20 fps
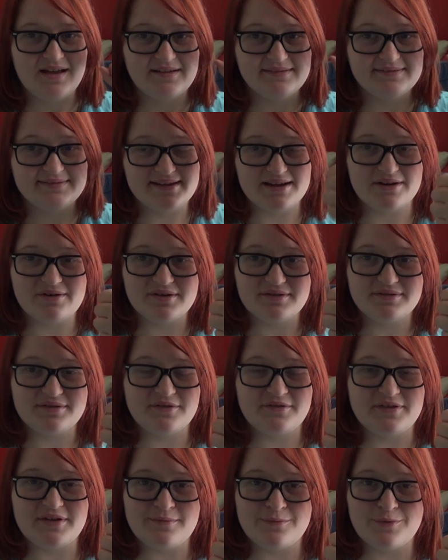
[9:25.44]
Secrets
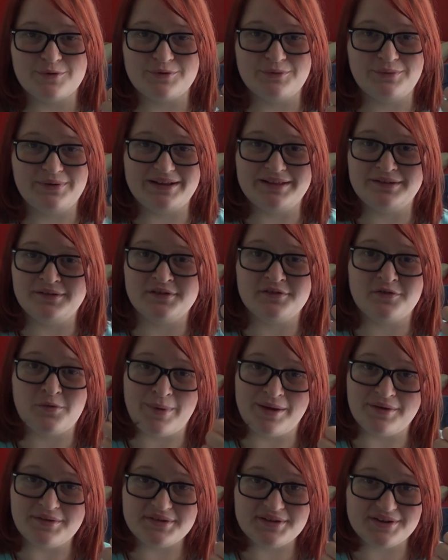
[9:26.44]
of the Immortal Nicholas
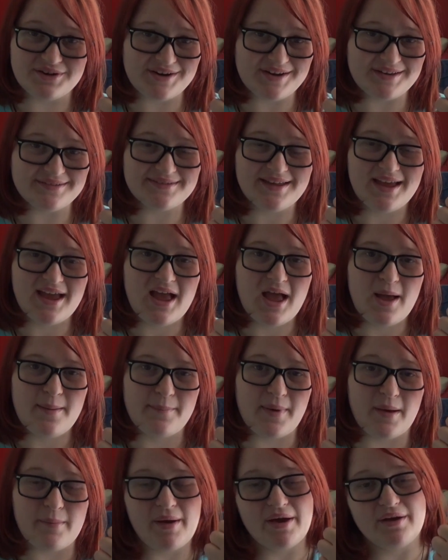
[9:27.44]
Flamel series
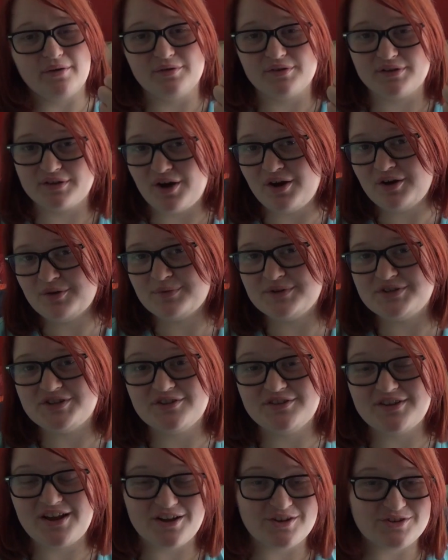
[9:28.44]
by Michael Scott, which
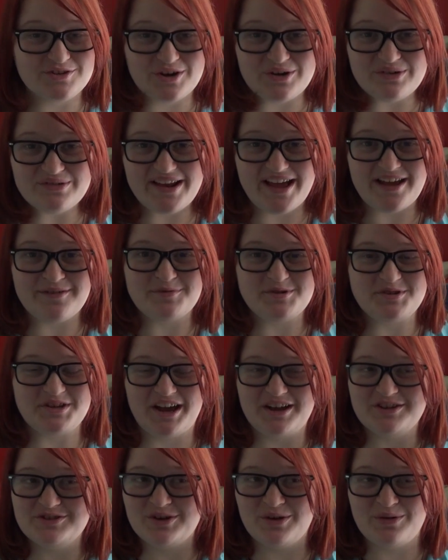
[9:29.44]
is young adult and which
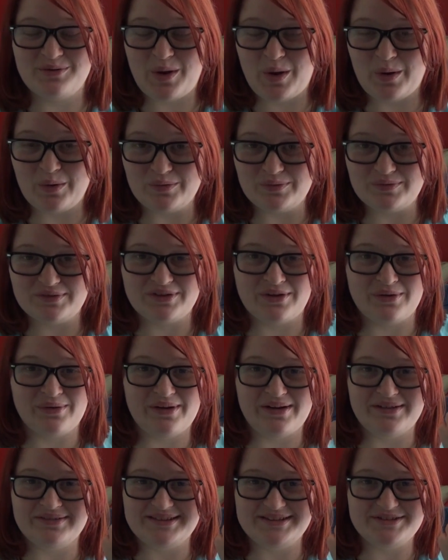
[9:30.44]
I don't own, so
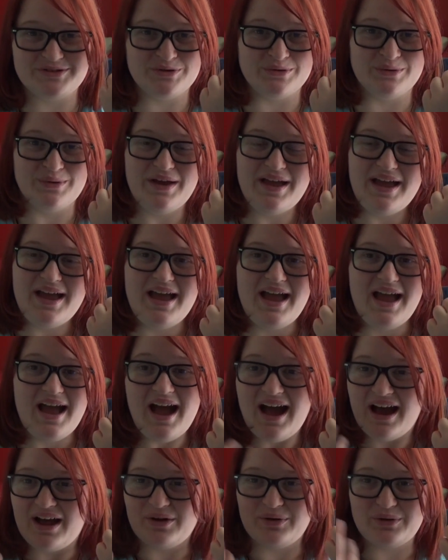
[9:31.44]
I'll need to
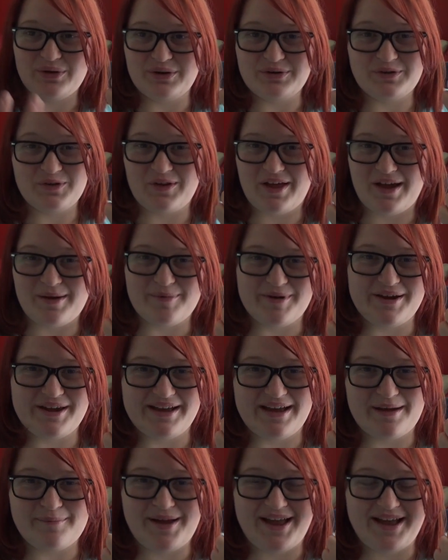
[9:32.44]
go to the library
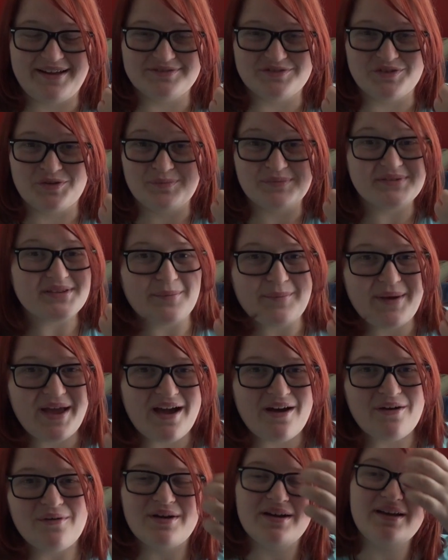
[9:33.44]
and get my hands on them
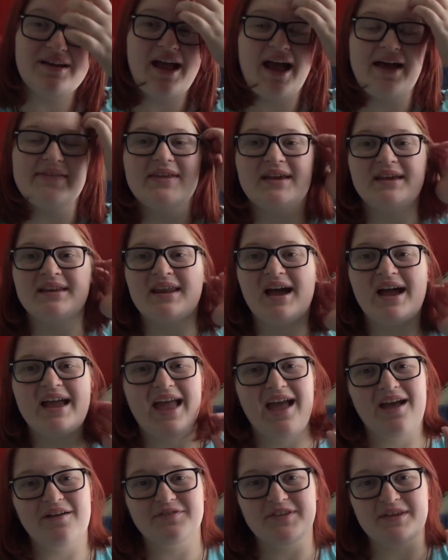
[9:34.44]
somehow. And then I
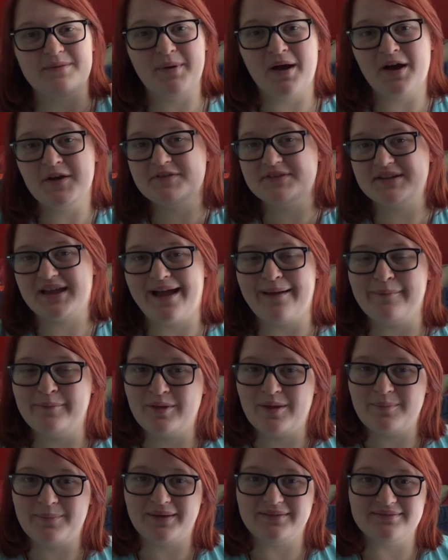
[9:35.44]
have the Paths to
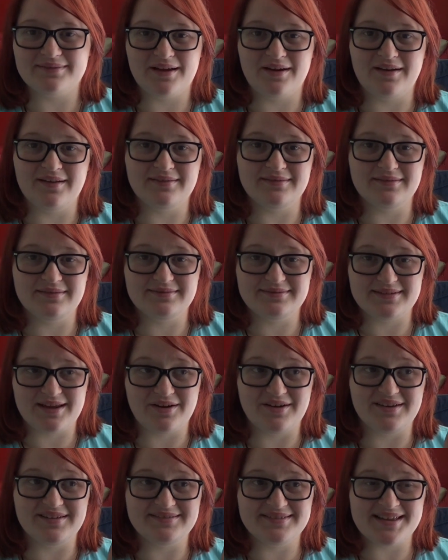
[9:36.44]
Camelot by Sarah
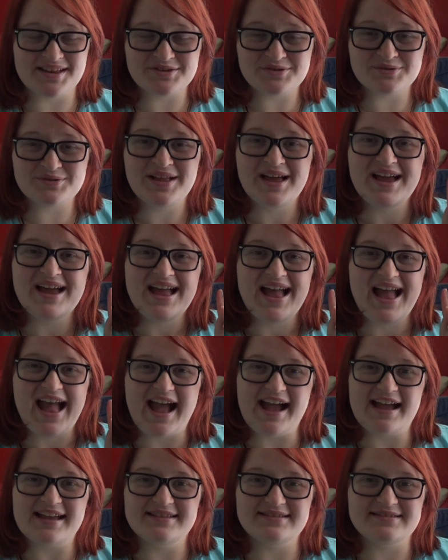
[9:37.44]
Zettel
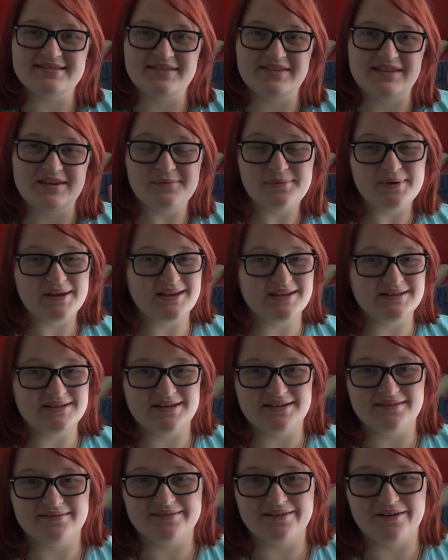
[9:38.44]
and the Wicked
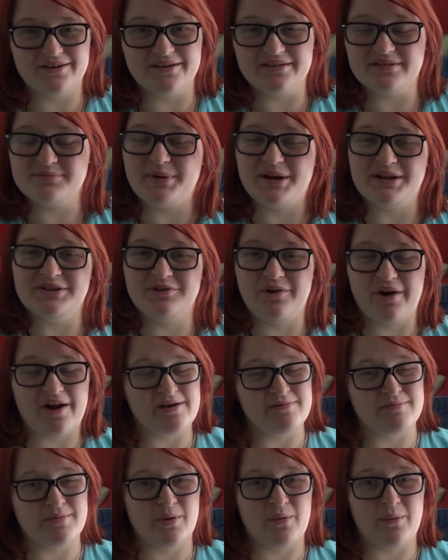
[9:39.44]
Years series by
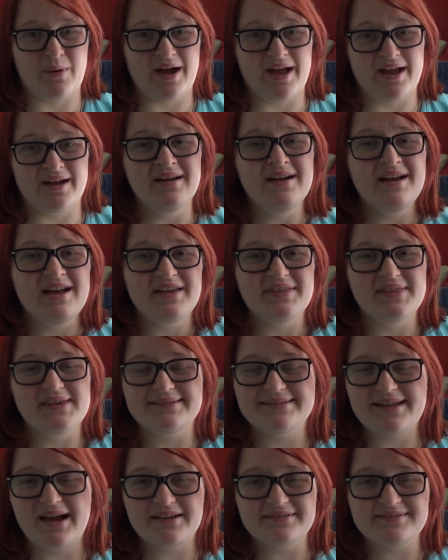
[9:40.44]
Gregory Maguire.
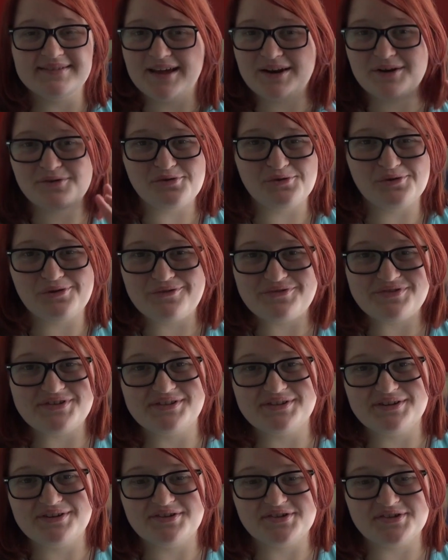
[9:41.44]
I started all of
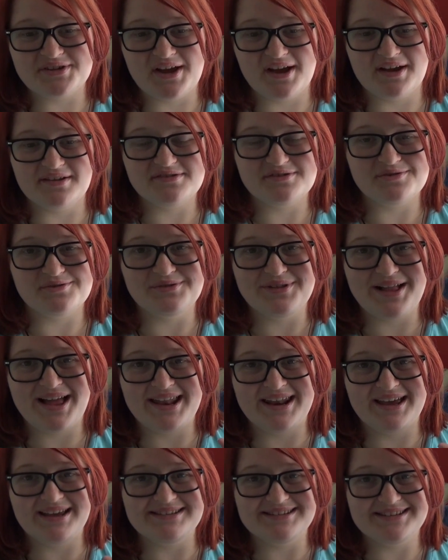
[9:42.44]
these series in high school
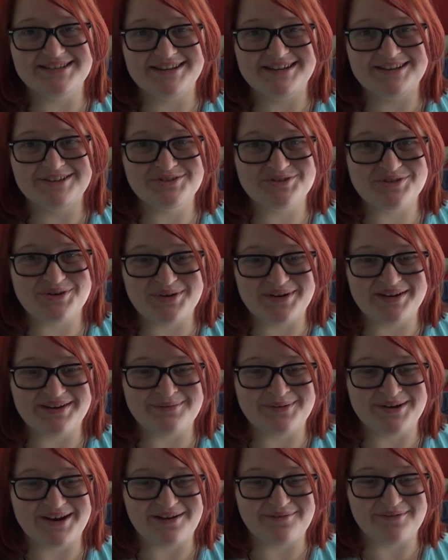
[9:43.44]
and I did enjoy
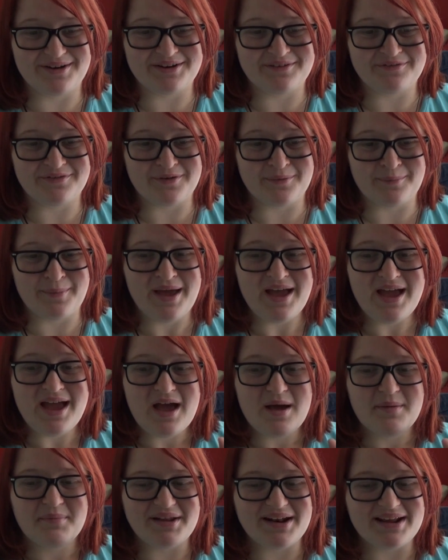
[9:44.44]
what I read of them,
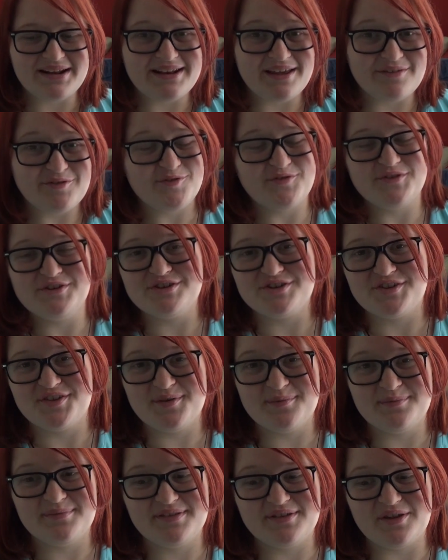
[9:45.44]
but I never finished
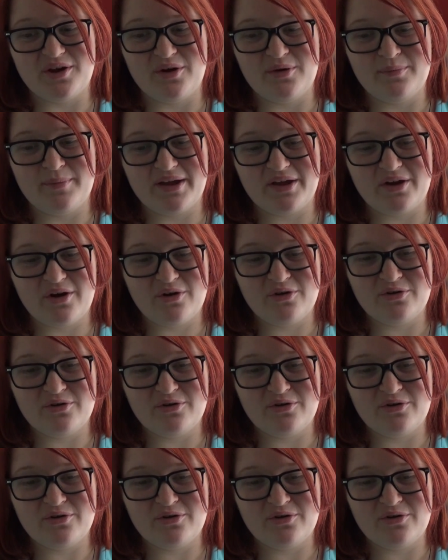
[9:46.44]
them, so my